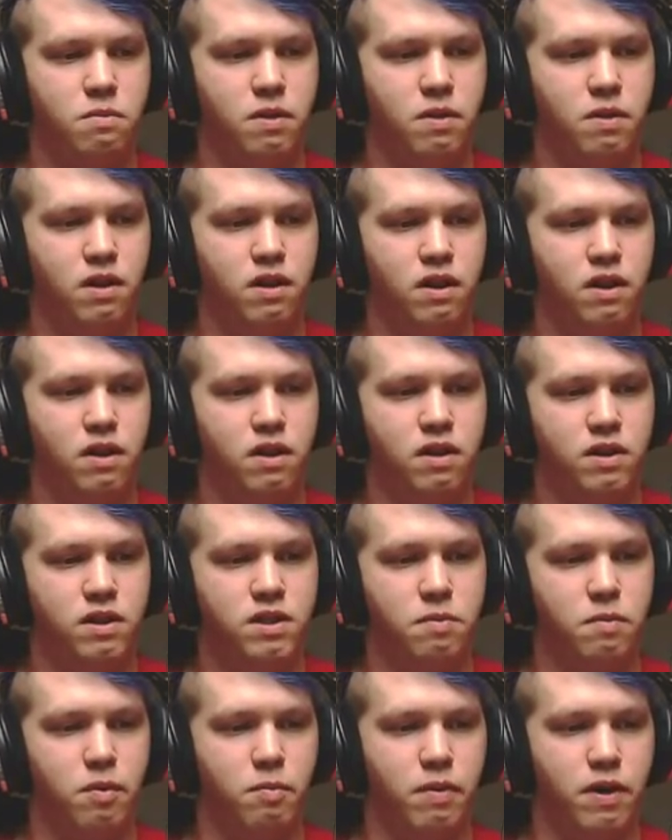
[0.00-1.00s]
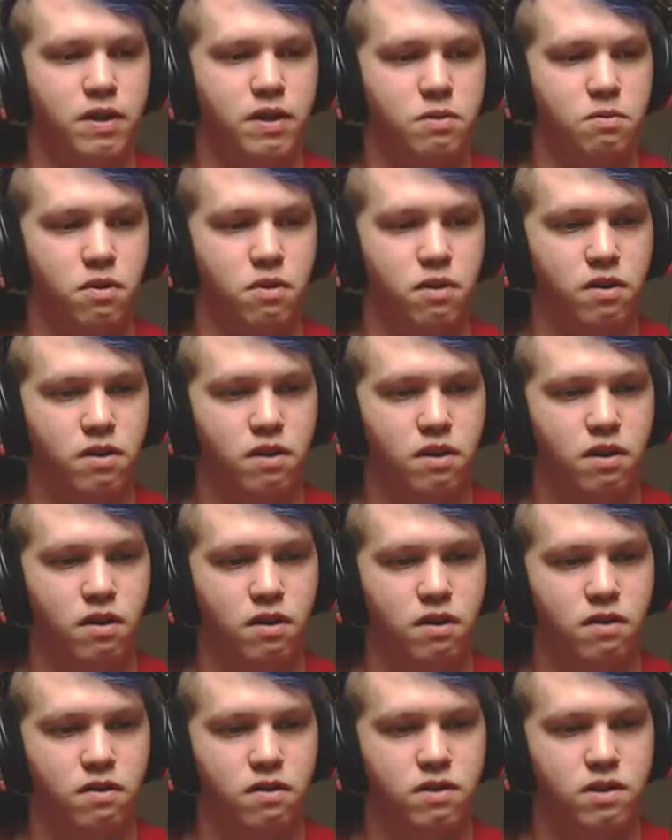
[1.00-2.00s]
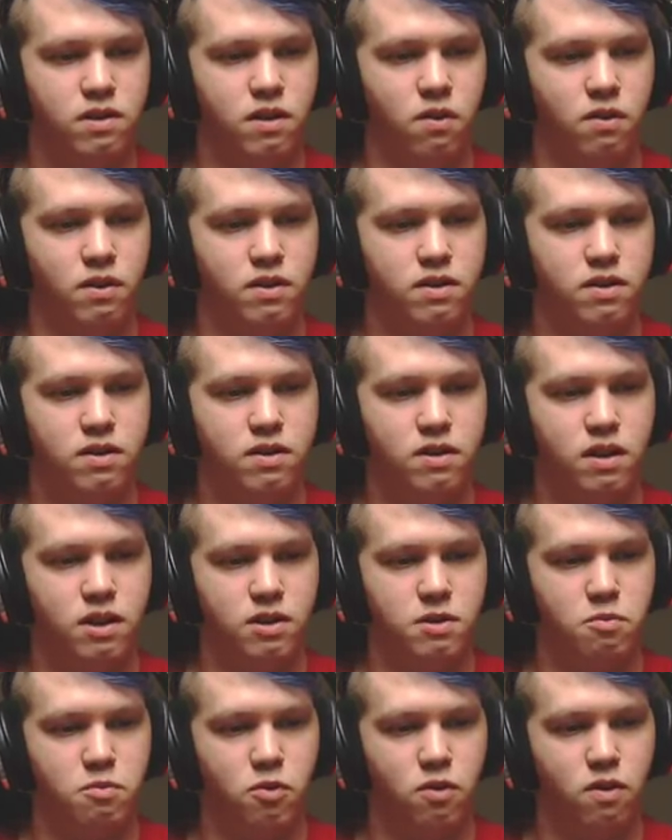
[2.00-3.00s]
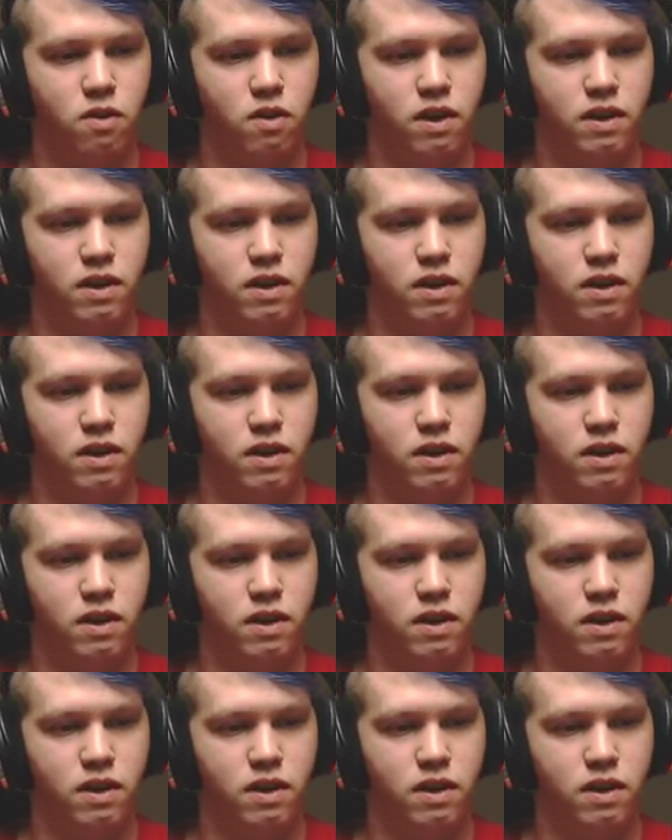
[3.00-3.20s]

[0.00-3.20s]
normally like customer-based work, so it's more or